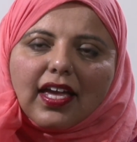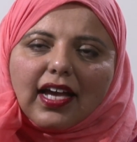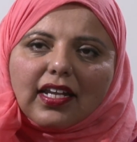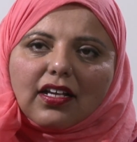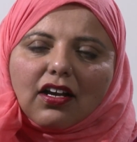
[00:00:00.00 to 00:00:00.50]

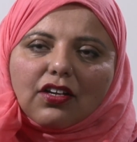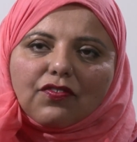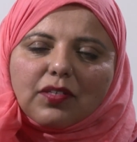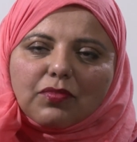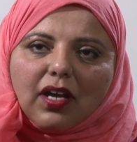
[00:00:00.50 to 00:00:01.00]
And it kind
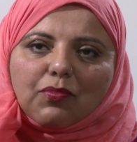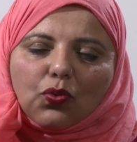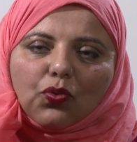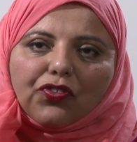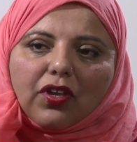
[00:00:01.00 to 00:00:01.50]
of sometimes
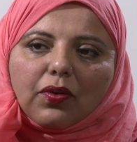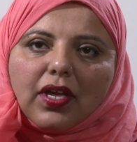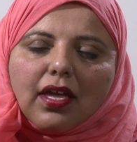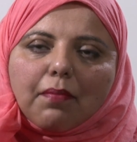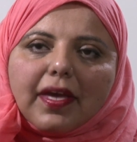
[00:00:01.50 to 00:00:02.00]
also
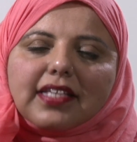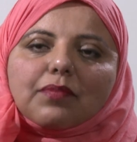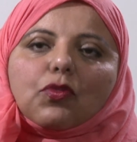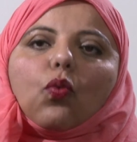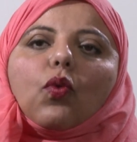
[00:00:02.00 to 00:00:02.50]
makes
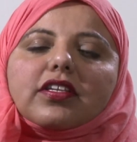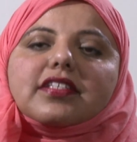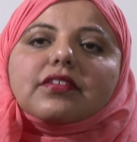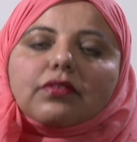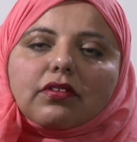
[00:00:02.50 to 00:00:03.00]
them not want
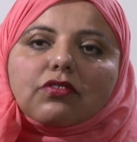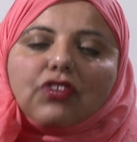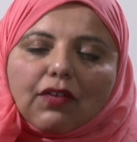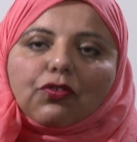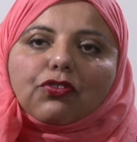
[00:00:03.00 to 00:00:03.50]
to
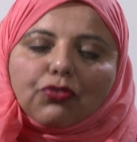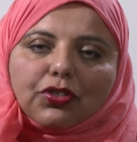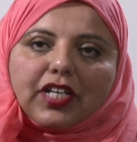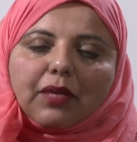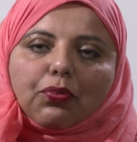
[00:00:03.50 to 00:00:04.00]
travel through a
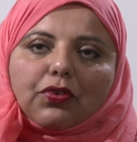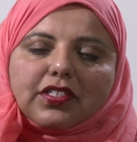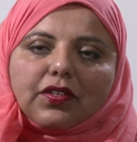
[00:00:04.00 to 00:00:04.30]
checkpoint.